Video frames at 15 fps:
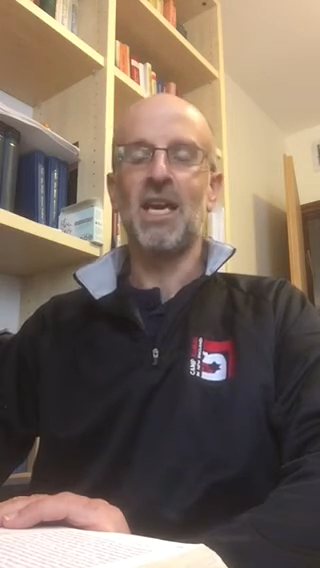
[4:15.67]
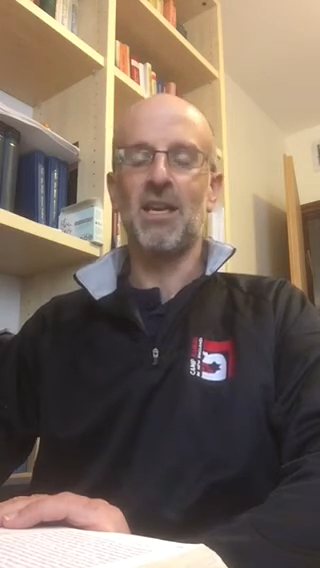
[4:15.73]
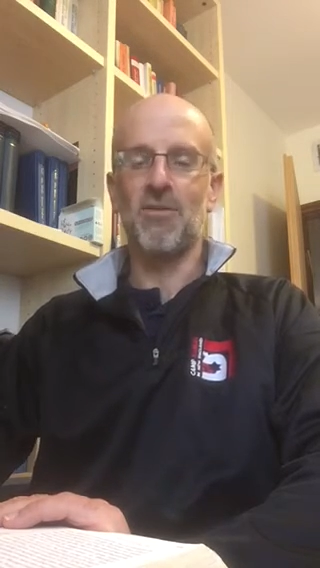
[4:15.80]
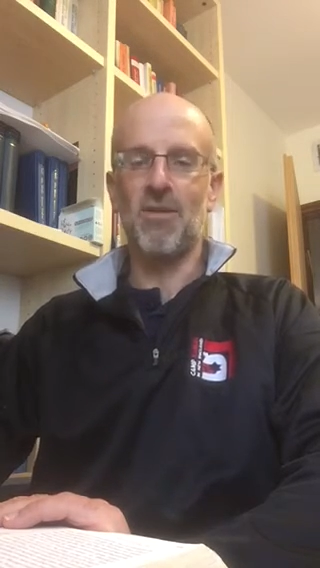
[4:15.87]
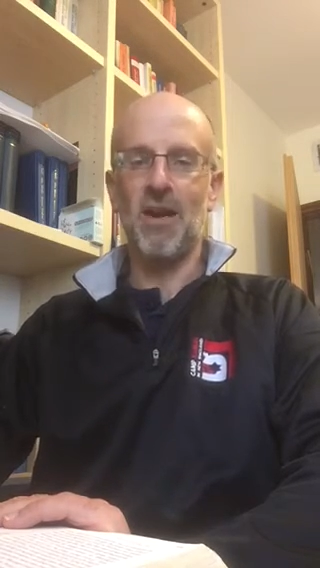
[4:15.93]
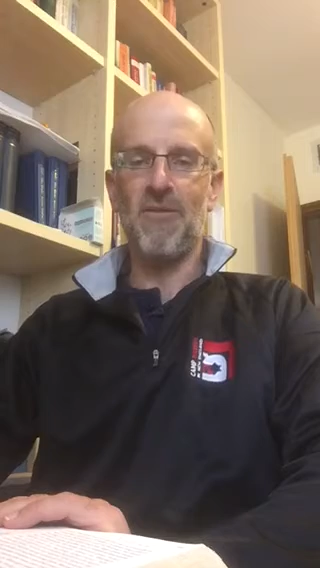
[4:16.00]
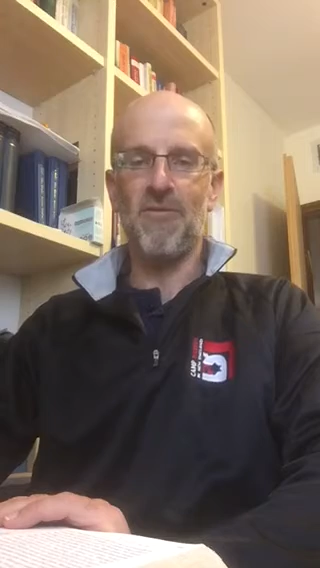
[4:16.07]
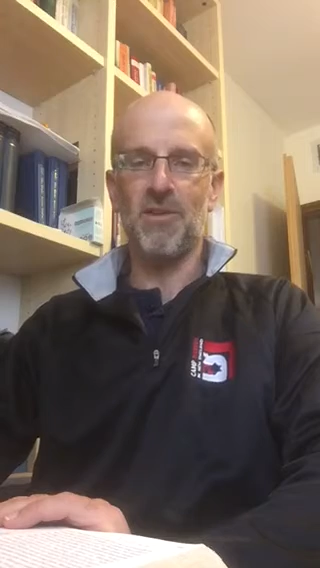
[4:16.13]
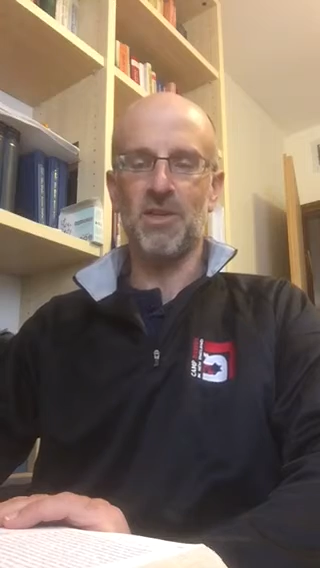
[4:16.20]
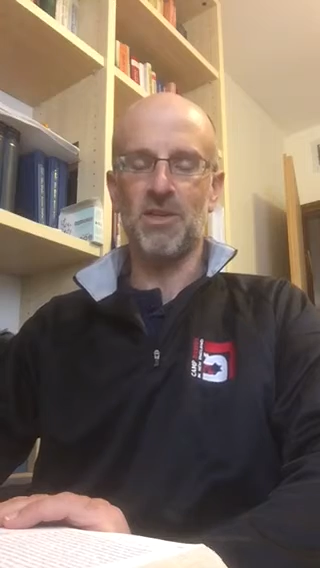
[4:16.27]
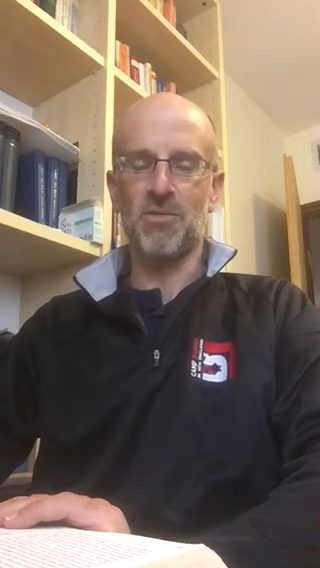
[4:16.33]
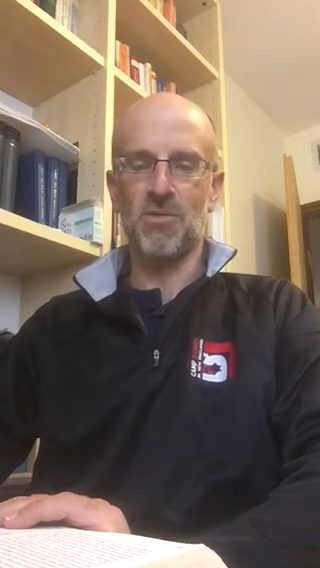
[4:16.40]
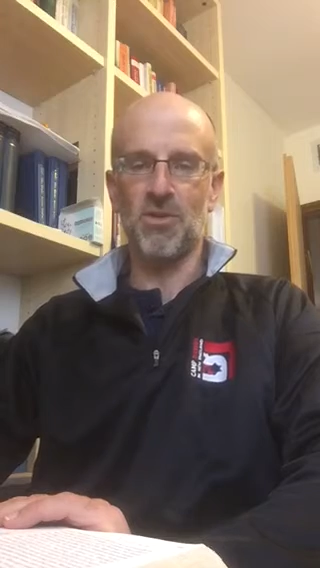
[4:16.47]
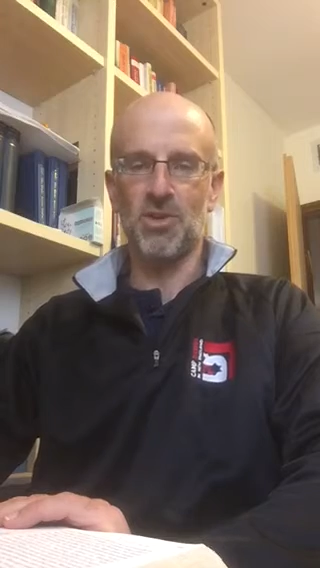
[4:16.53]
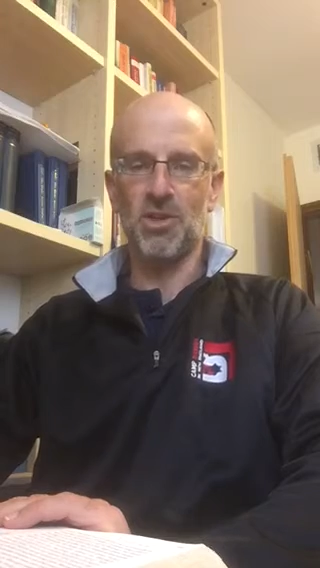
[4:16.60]
in reference
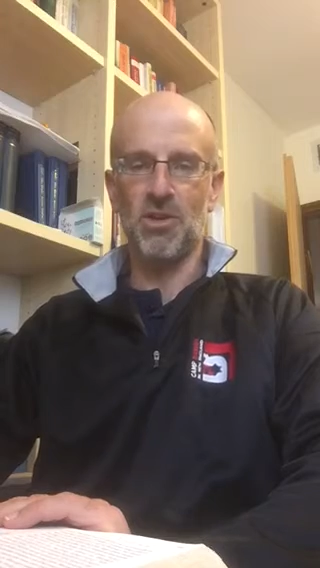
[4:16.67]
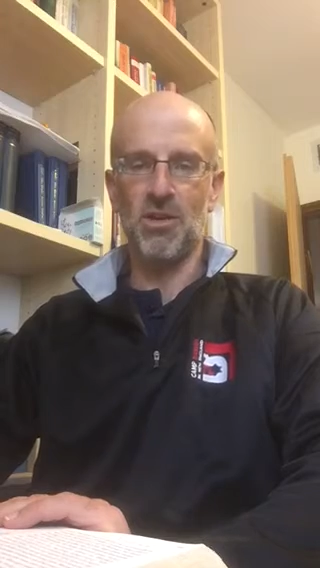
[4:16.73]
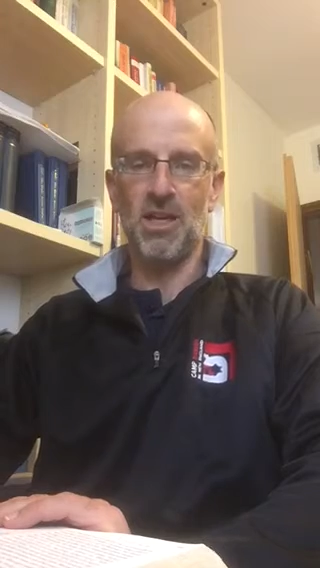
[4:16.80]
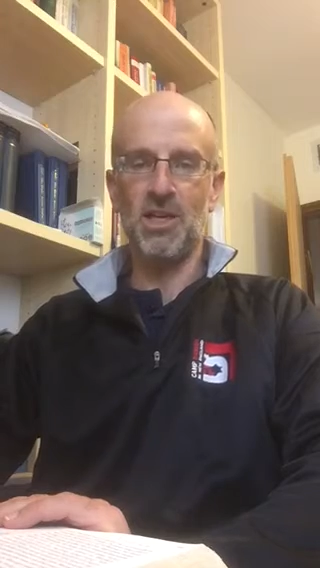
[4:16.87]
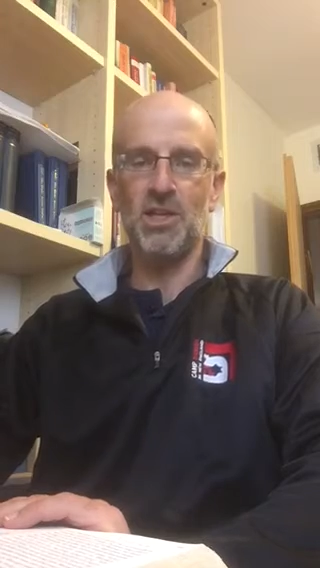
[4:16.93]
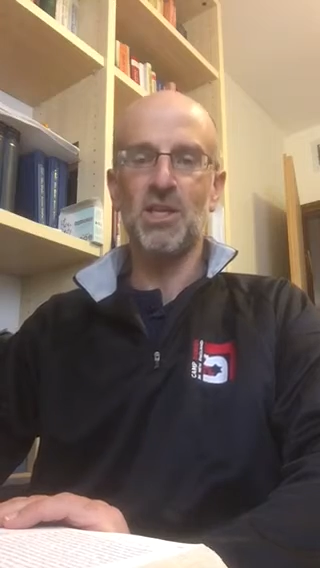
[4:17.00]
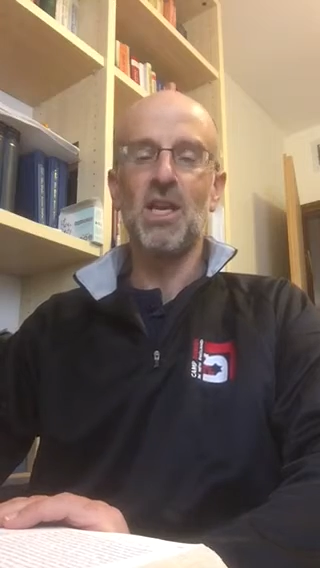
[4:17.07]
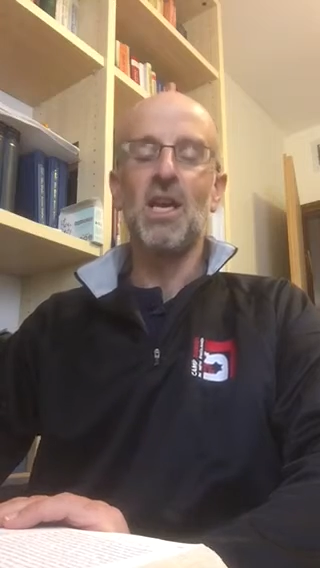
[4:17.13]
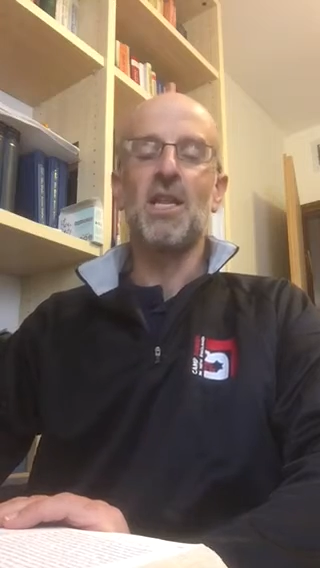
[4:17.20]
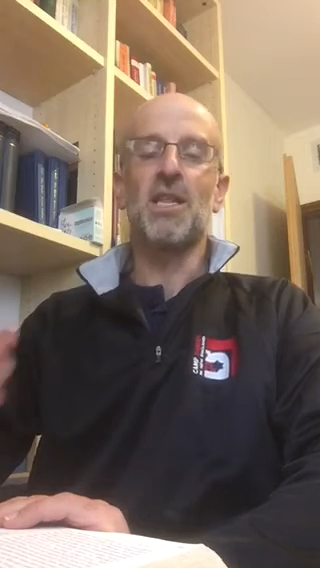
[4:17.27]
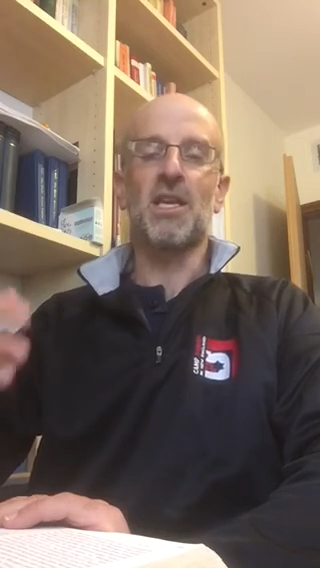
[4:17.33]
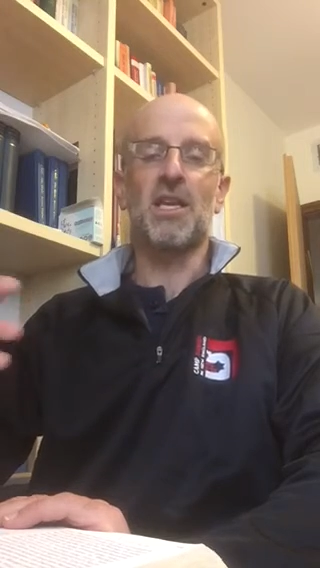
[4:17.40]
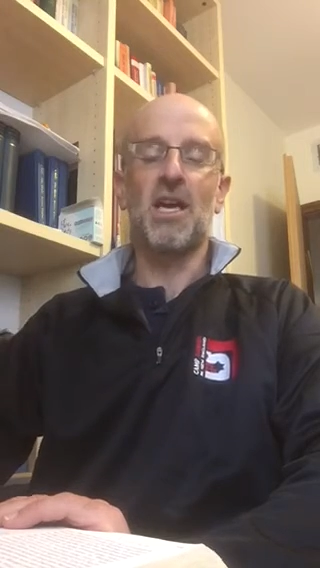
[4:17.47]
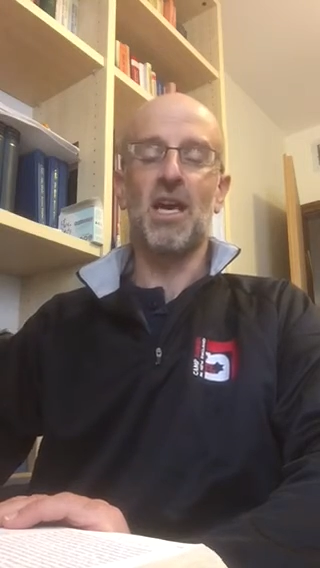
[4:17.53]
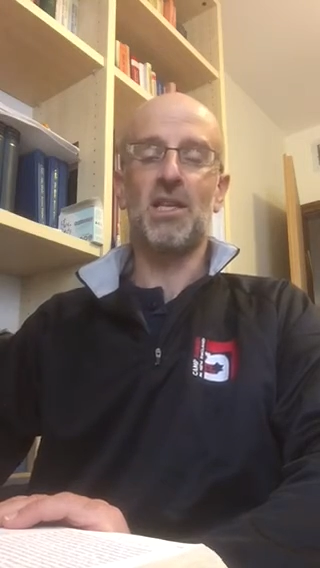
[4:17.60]
to Rosh Chodesh.
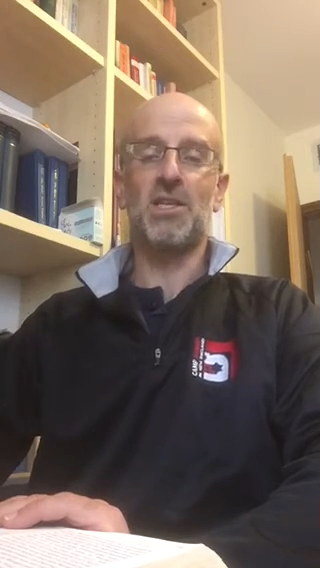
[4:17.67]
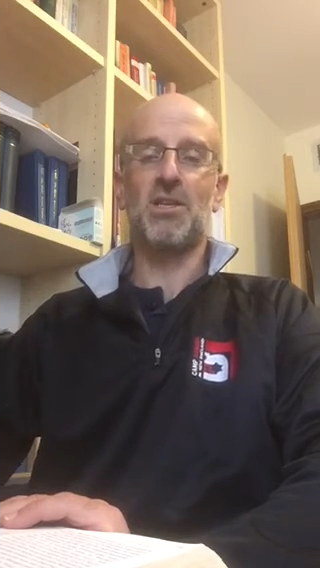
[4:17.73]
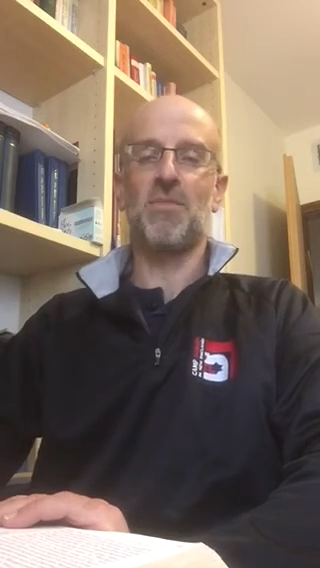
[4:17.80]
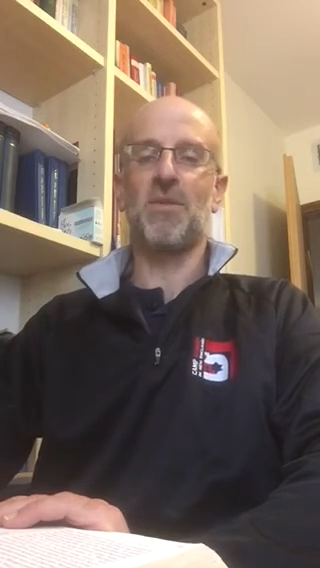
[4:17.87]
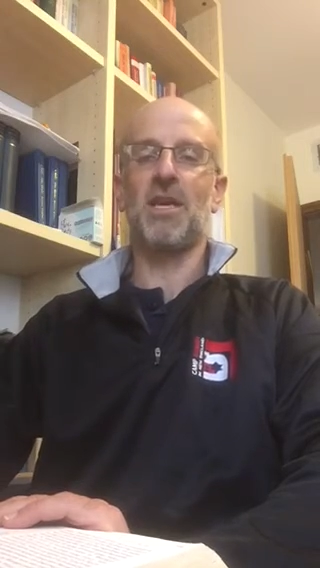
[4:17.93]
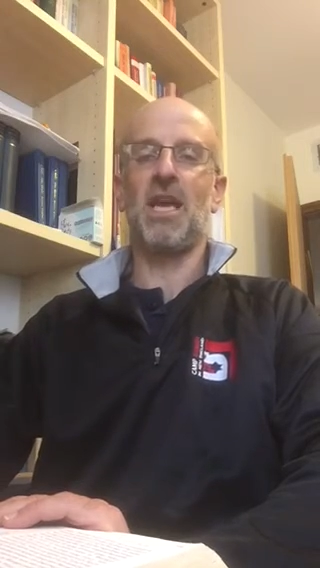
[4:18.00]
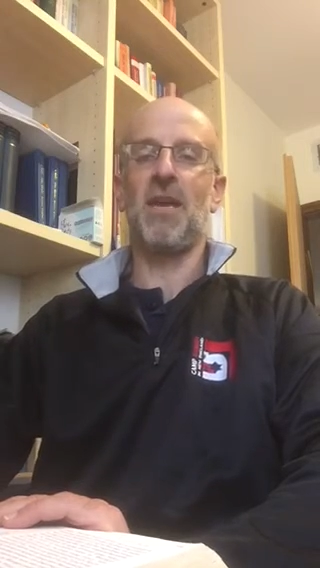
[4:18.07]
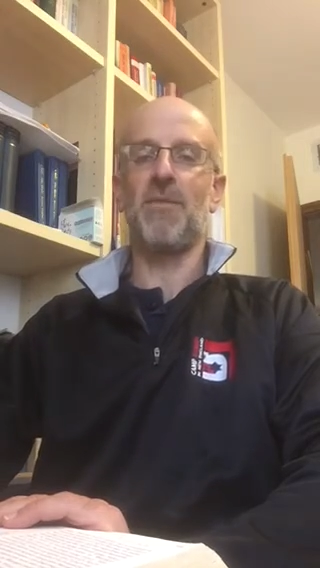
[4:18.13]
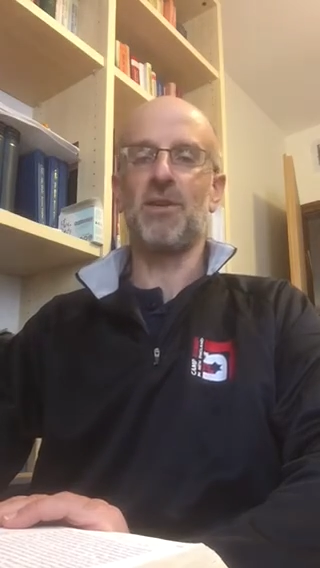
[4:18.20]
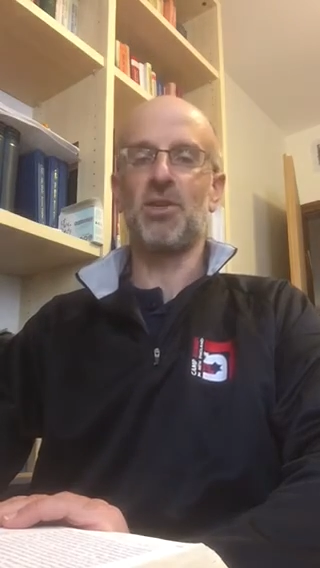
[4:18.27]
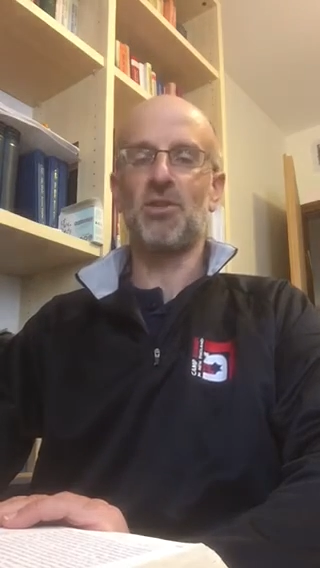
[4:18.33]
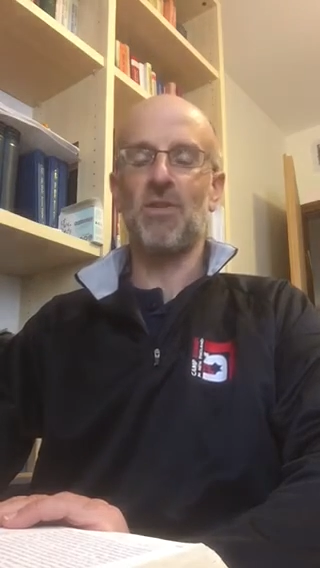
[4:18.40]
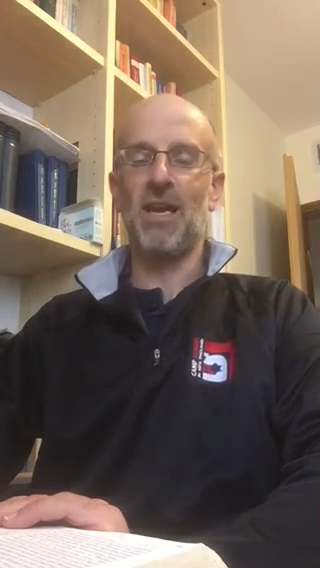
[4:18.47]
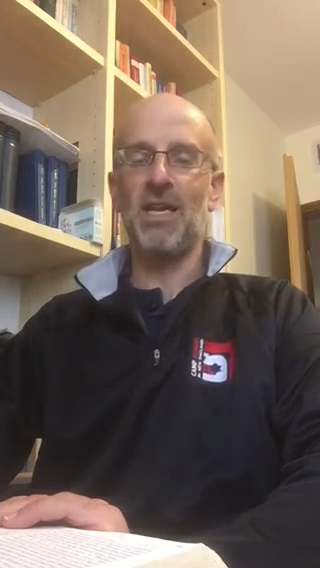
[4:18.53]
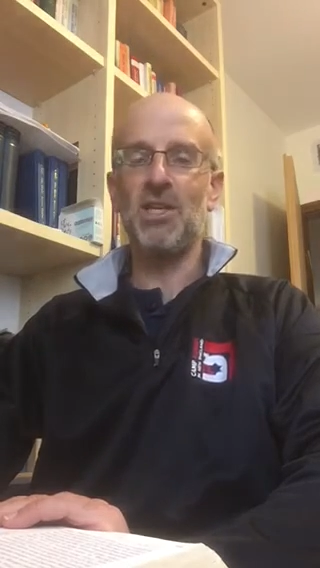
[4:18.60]
The custom became
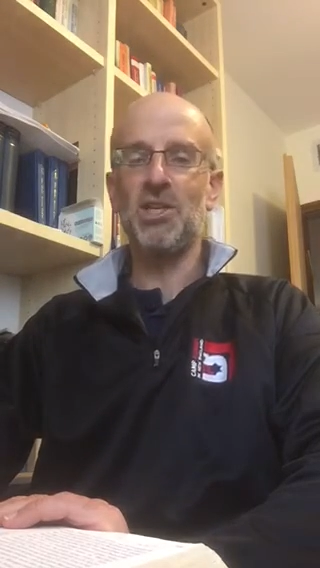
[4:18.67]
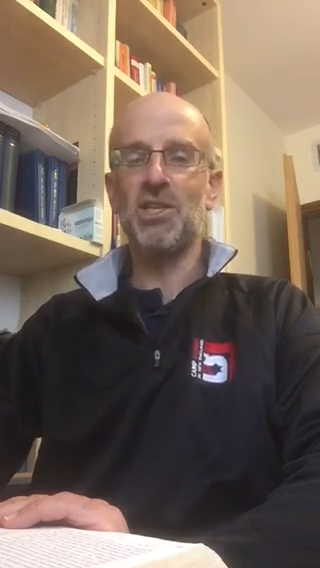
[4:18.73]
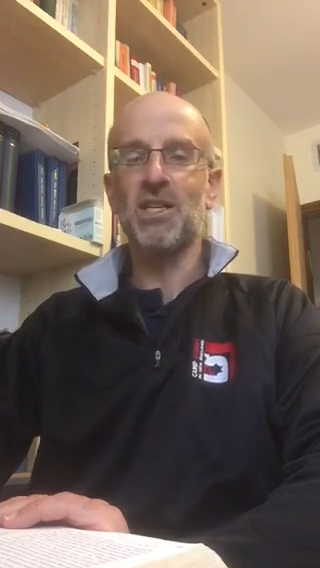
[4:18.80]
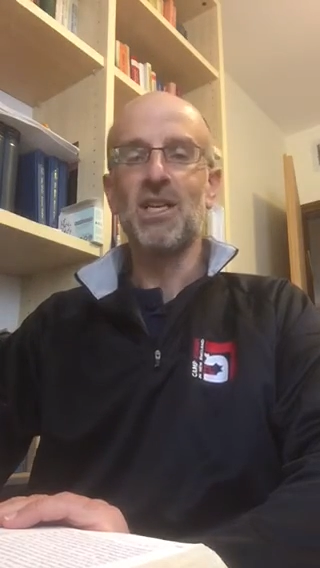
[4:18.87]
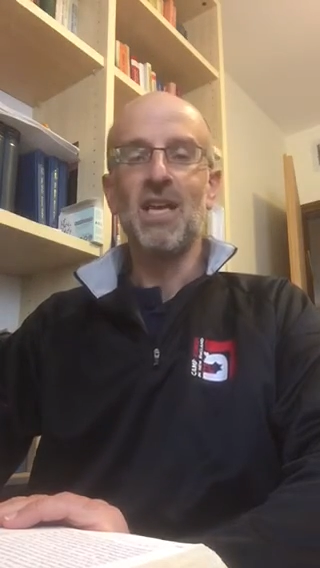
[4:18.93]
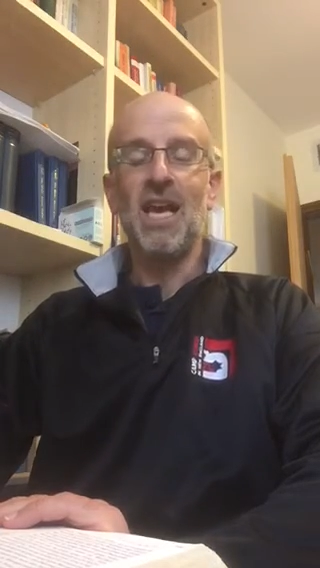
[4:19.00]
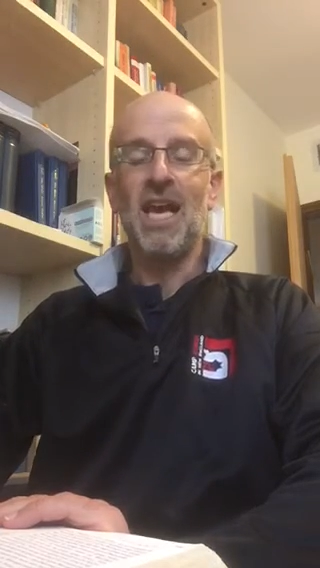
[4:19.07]
entrenched,